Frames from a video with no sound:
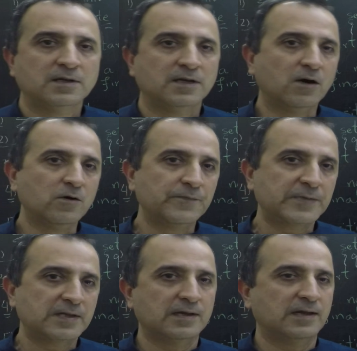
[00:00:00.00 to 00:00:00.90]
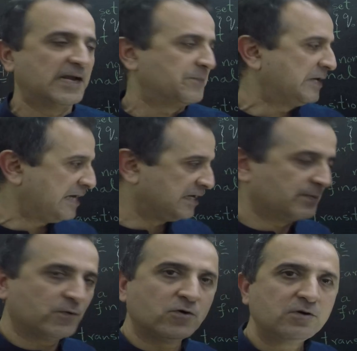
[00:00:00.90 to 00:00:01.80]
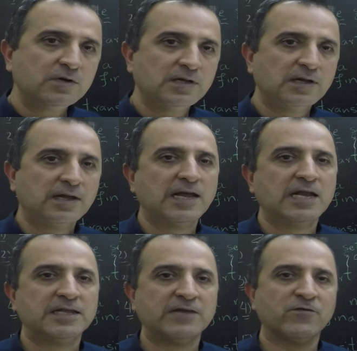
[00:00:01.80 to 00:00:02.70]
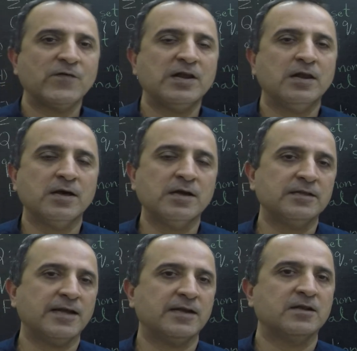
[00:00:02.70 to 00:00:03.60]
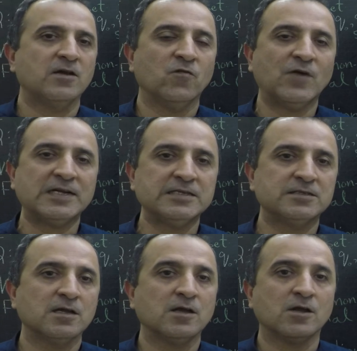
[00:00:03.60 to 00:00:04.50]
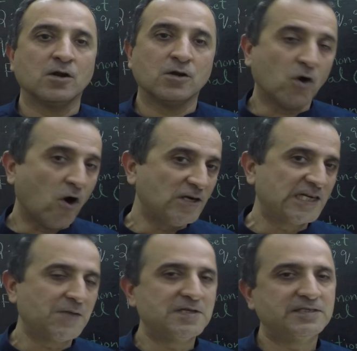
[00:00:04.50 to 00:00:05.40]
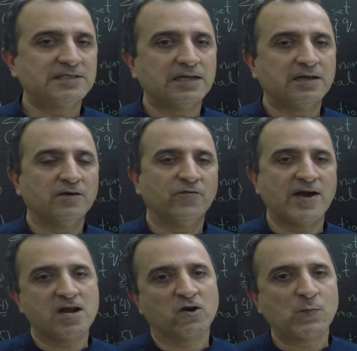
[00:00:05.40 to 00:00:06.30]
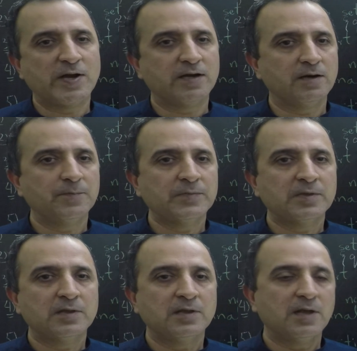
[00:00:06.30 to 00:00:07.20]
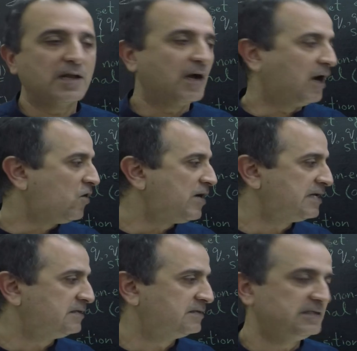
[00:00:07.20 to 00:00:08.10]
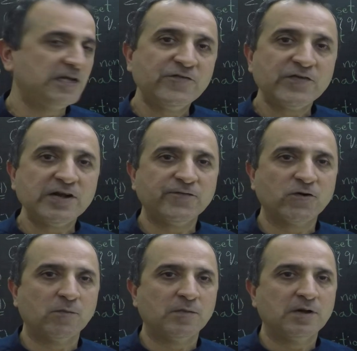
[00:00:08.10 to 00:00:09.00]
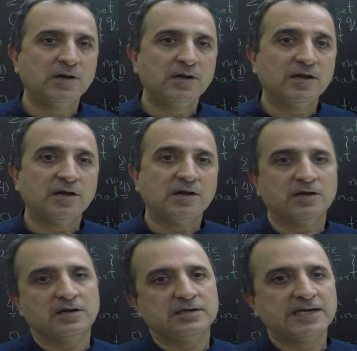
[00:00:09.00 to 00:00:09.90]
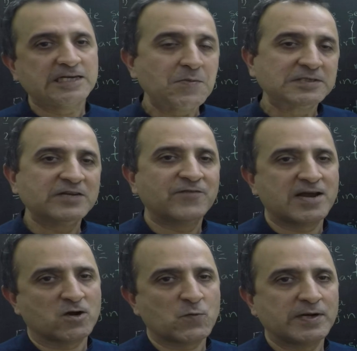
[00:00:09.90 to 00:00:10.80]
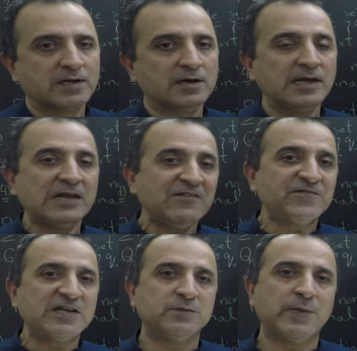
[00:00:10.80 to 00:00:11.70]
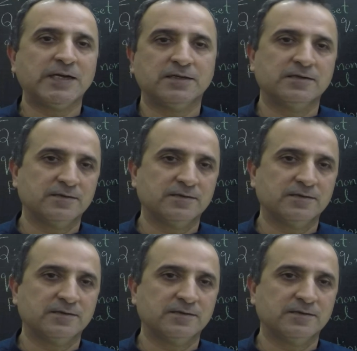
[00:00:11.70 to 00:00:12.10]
Now, let me clear the board. And then we will learn that what is non-deterministic finite automata and how it is different from deterministic finite automata and which one is better.